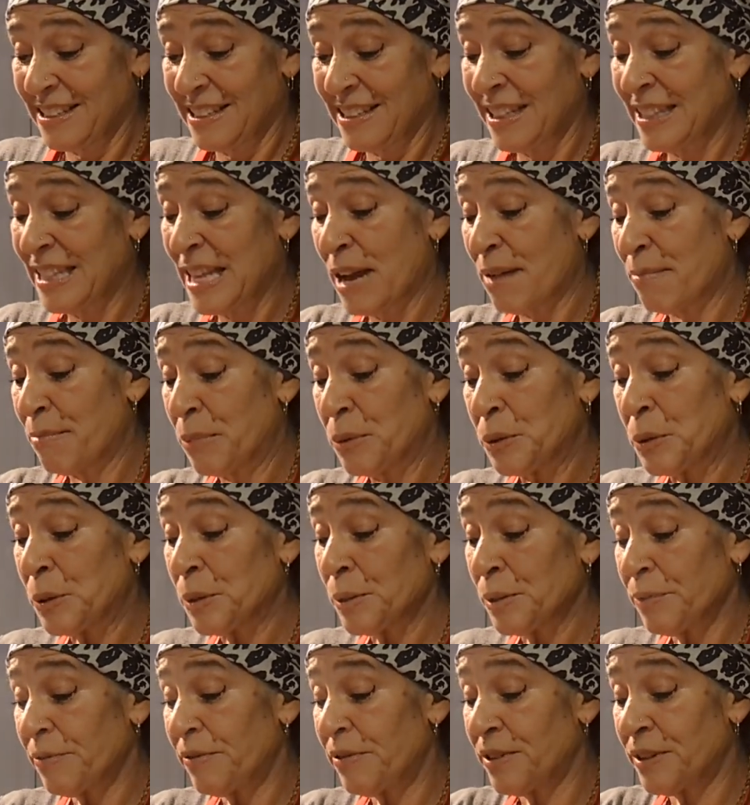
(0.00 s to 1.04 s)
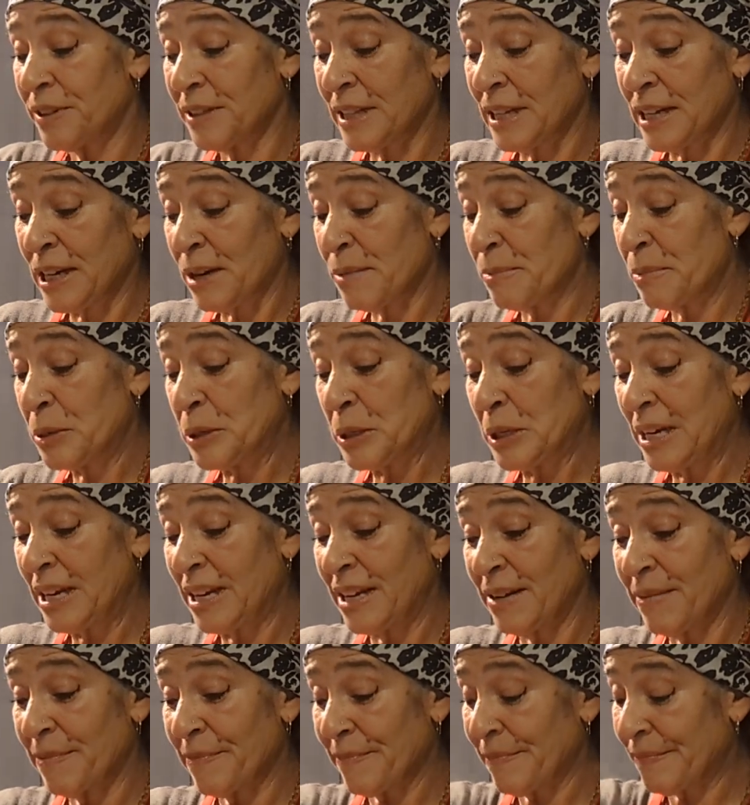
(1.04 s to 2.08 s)
than that bowl full that I put
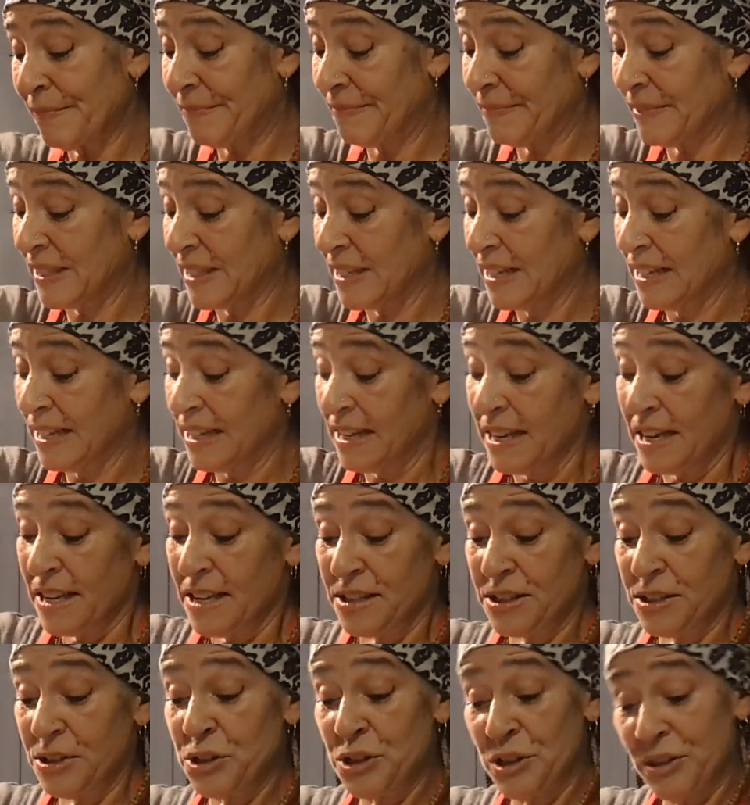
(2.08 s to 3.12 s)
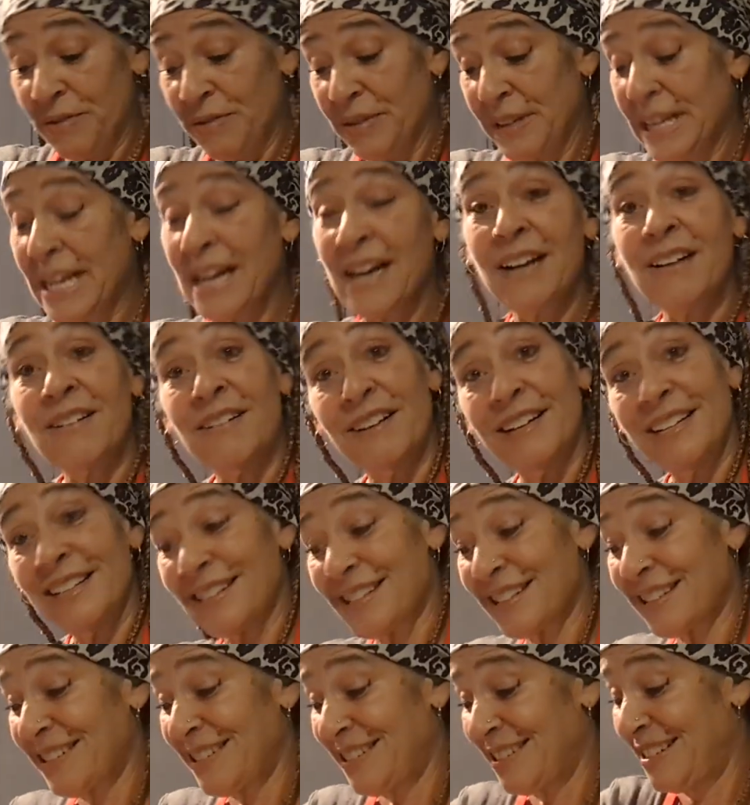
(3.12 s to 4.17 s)
in. So don't forget,
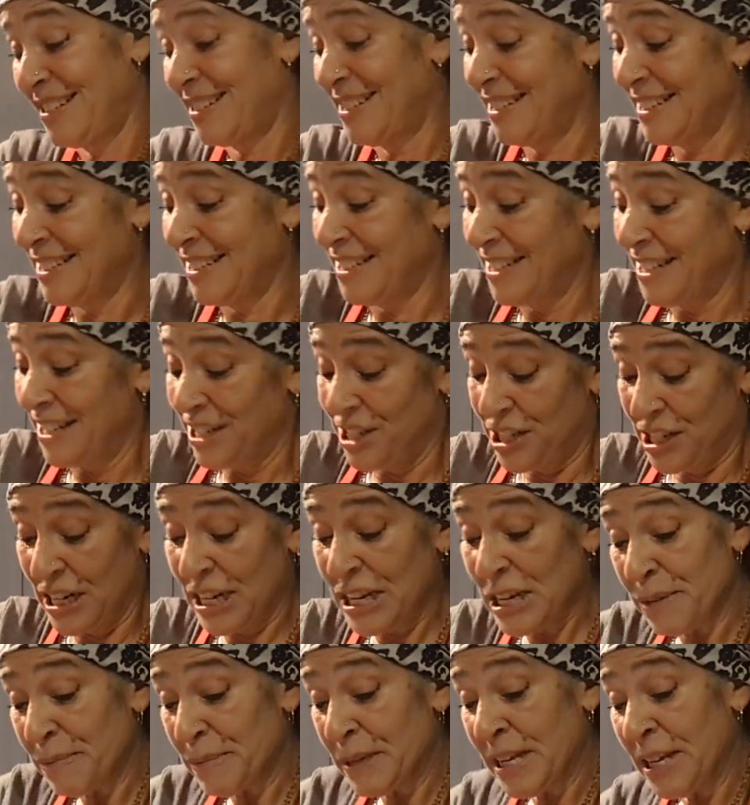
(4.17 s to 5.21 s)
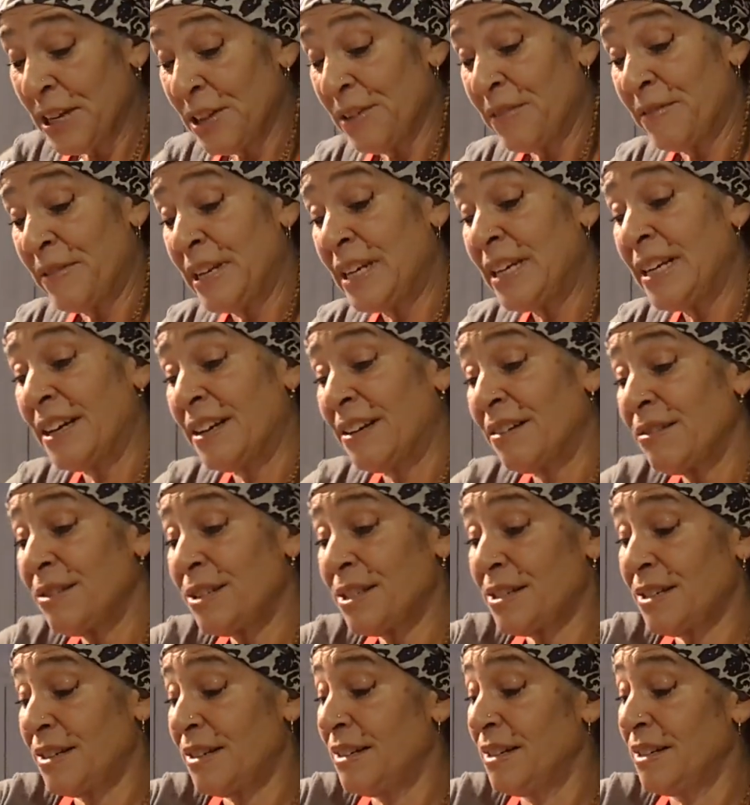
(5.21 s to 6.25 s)
guys, check out my other
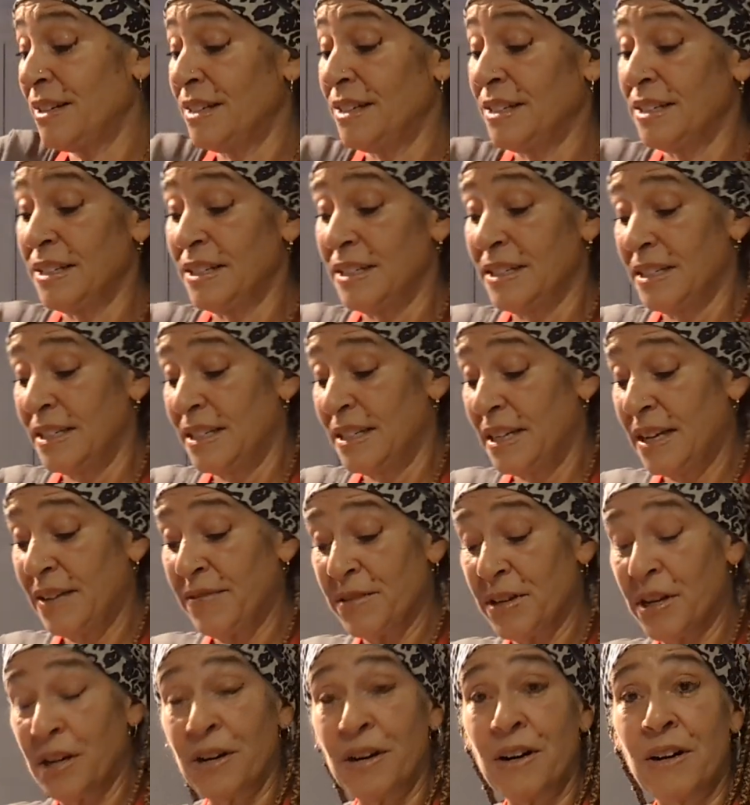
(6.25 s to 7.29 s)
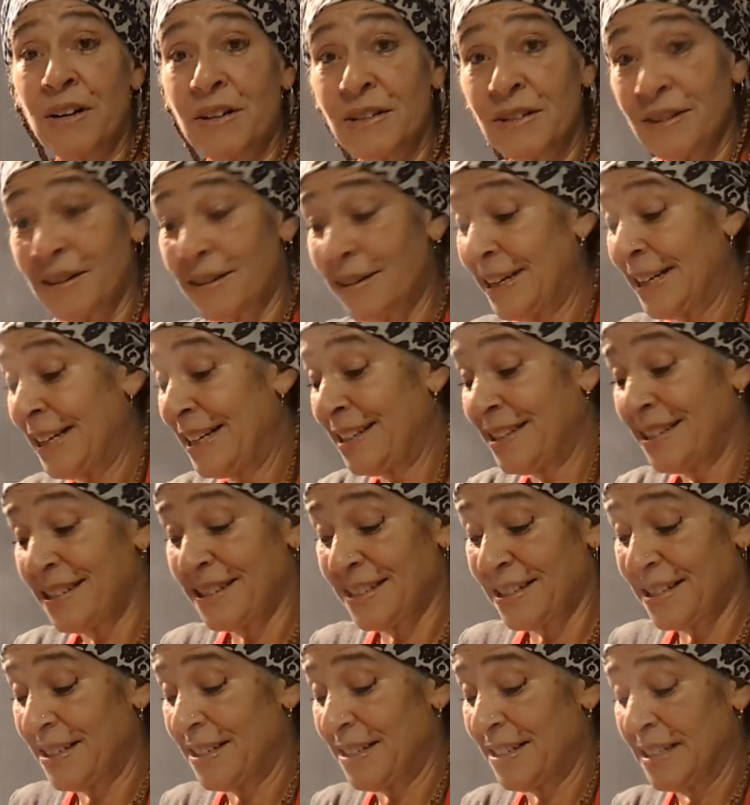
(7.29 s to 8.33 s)
videos. I've got all
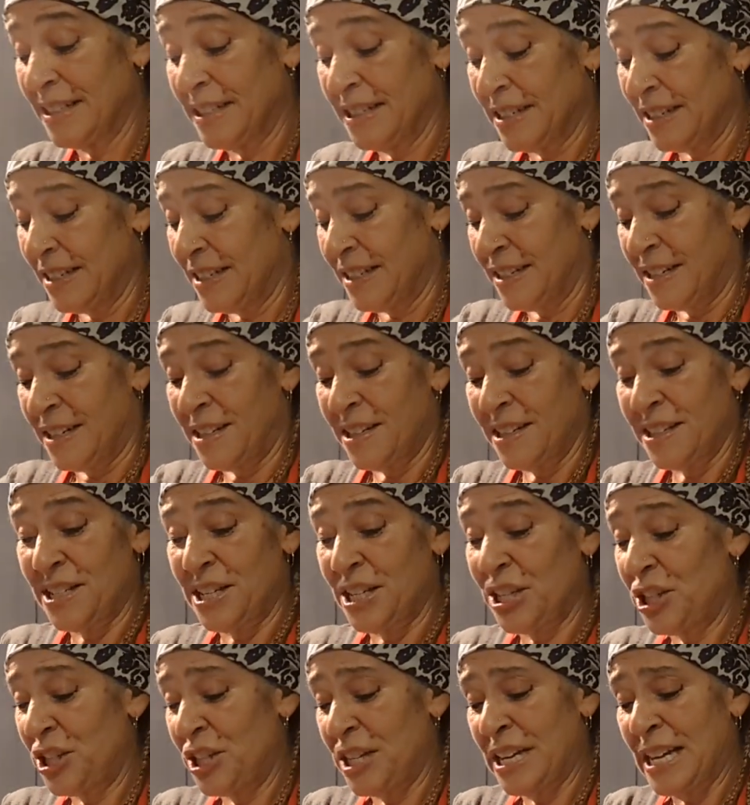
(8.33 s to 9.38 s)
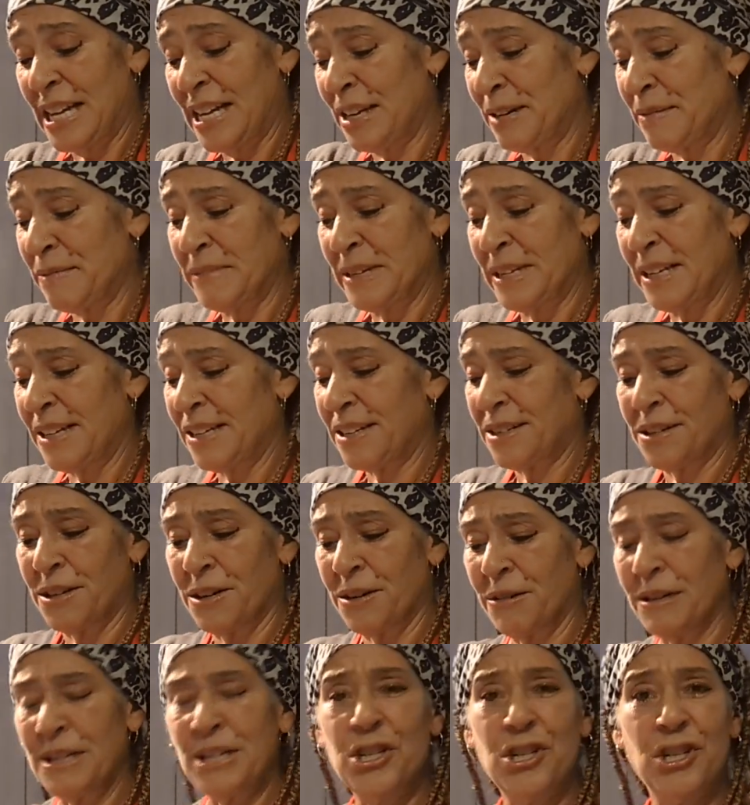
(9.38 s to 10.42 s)
kinds. I'll teach you how to make
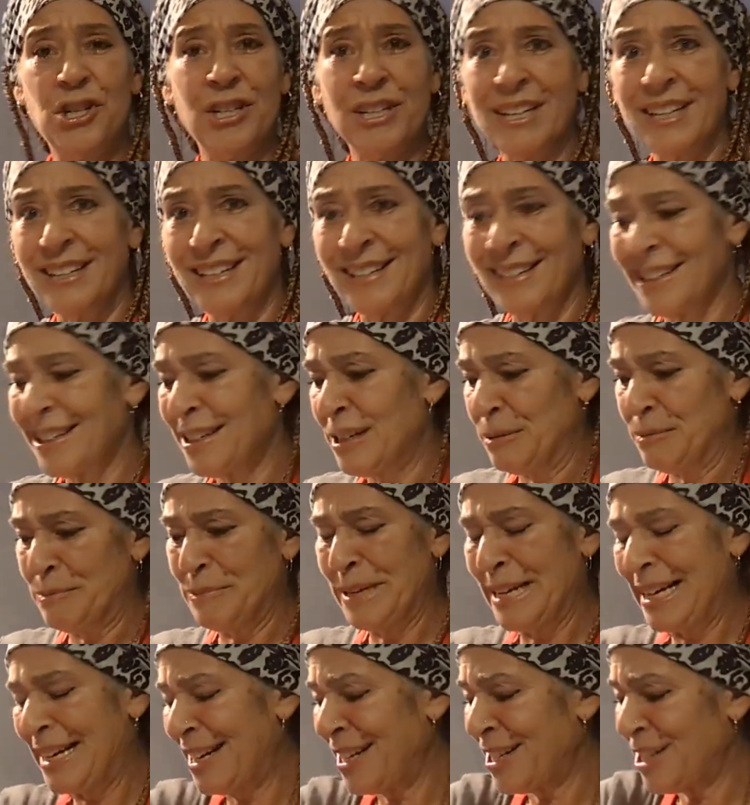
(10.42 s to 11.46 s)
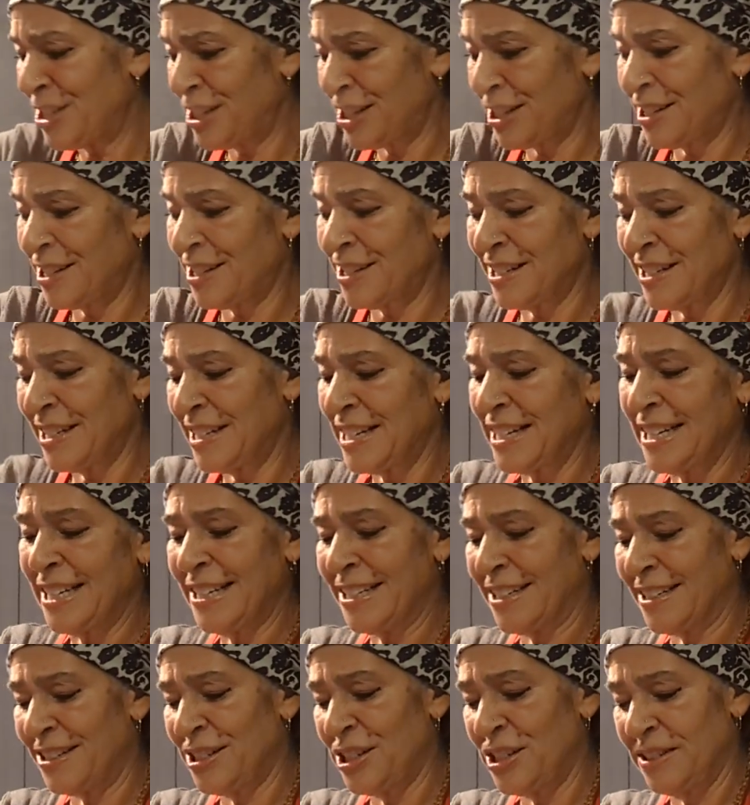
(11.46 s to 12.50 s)
curry chicken and pad thai
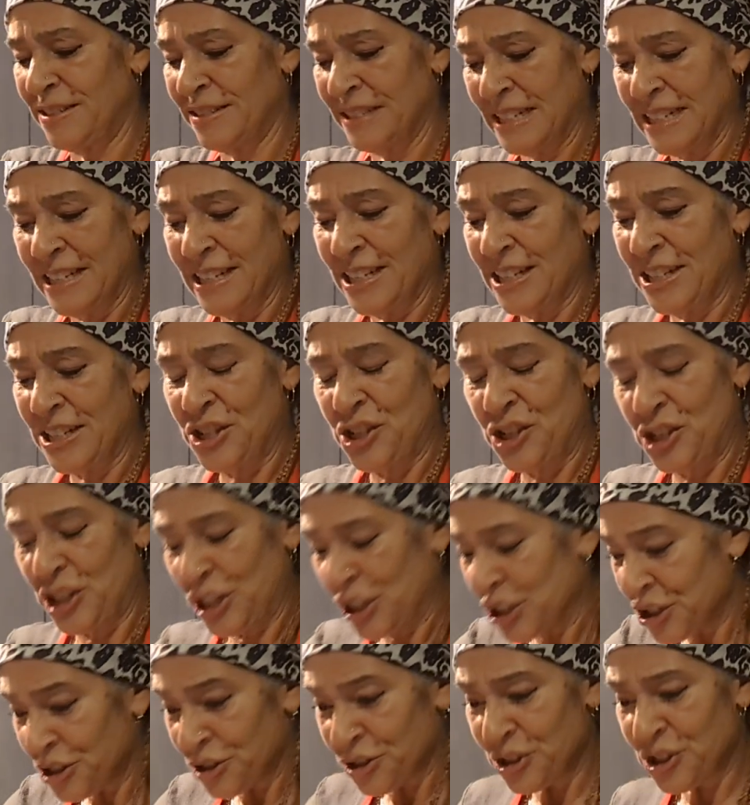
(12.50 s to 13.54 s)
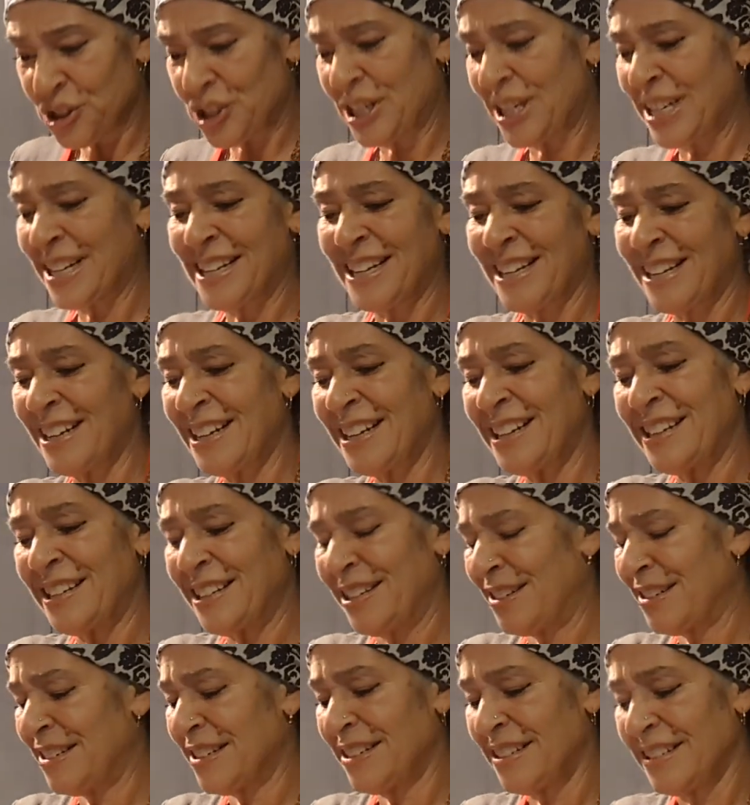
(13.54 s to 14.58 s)
and ginger chicken
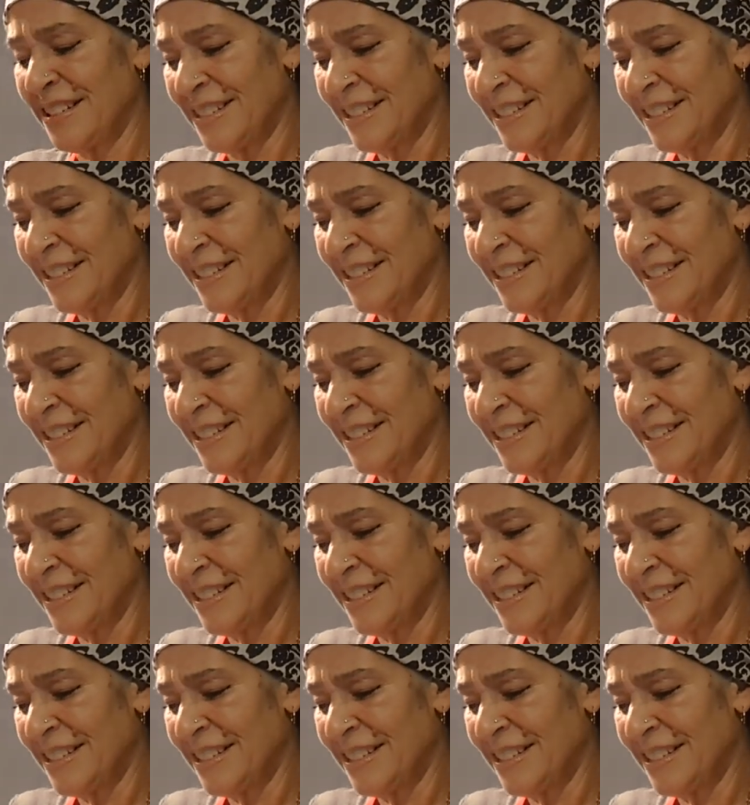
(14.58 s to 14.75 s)
and